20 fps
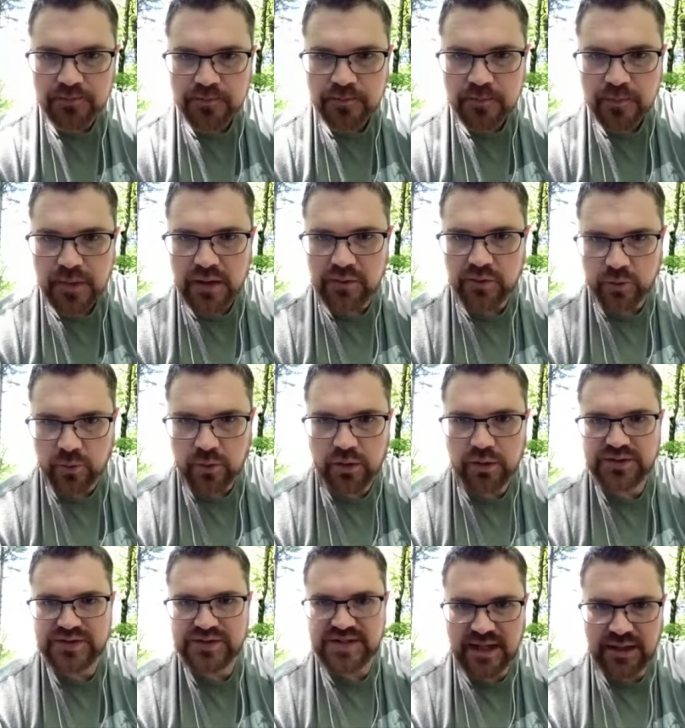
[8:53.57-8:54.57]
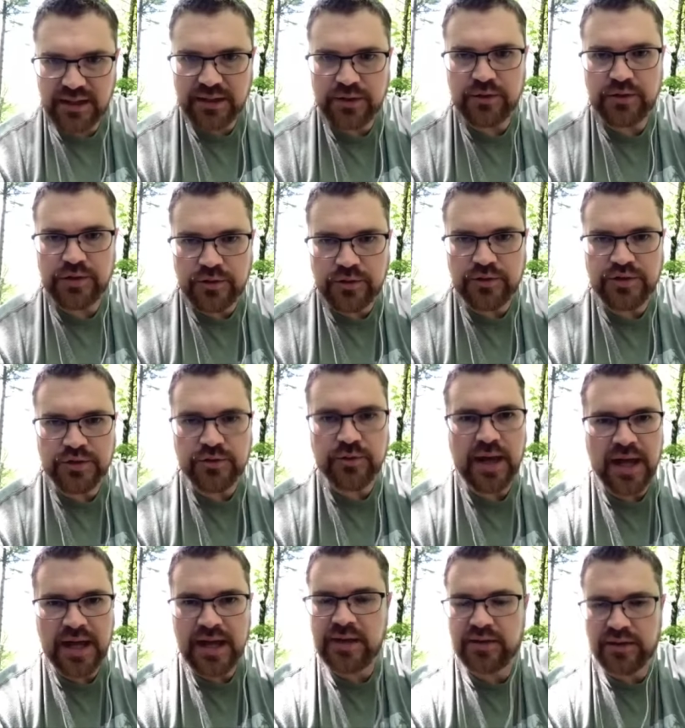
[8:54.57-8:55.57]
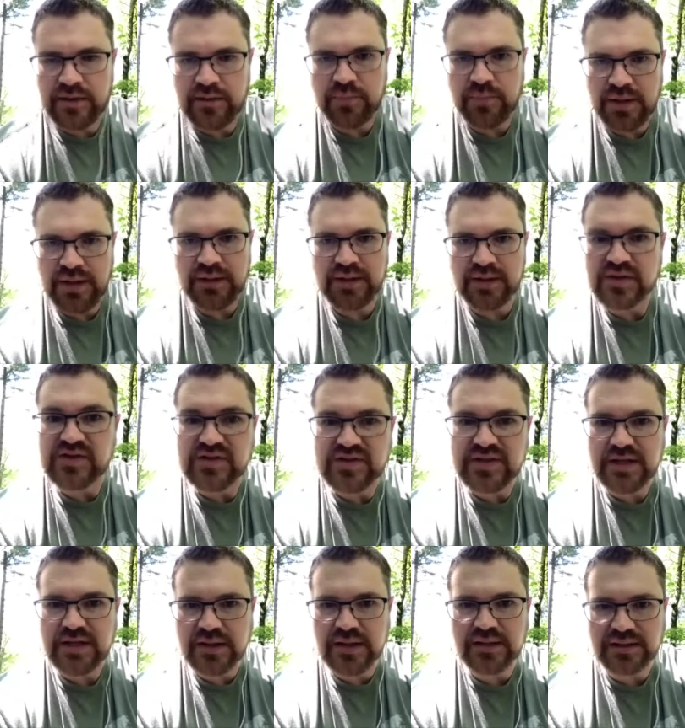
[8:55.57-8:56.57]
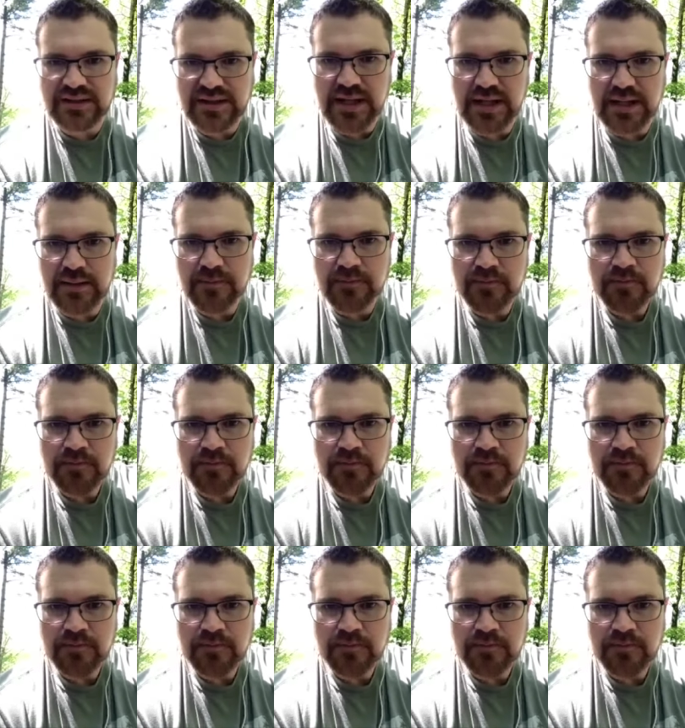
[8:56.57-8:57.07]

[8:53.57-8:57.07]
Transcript: and the world's telling you you do A, then B, then C, then D.